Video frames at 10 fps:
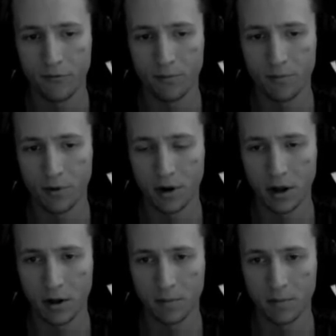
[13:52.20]

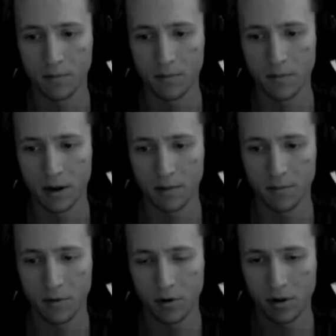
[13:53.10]
pretty, like,
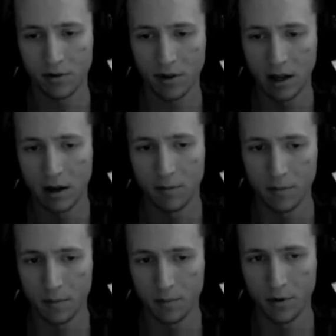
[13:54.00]
you can scale
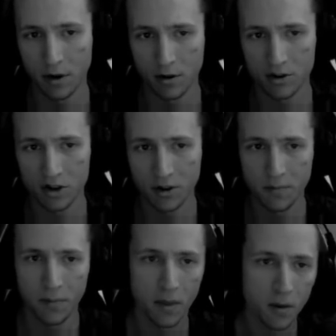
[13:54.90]
them pretty largely.
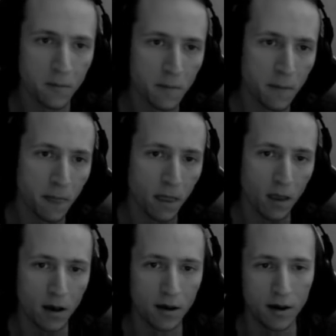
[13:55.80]

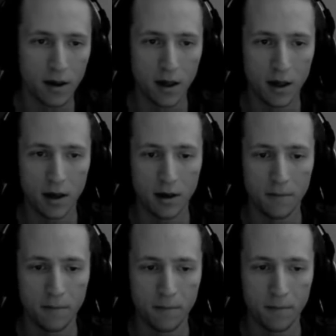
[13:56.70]

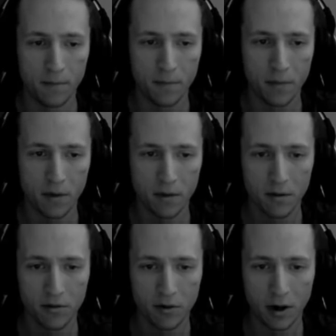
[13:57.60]

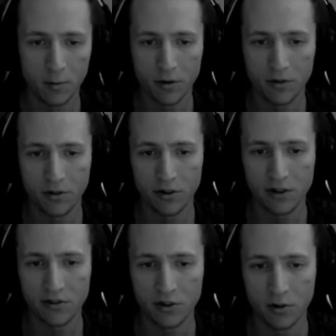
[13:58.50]
So I would
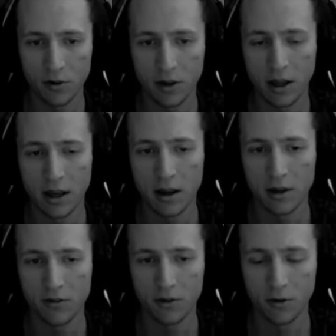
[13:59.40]
suggest you looking at
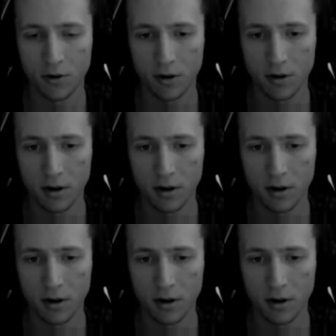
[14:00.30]
his tutorial,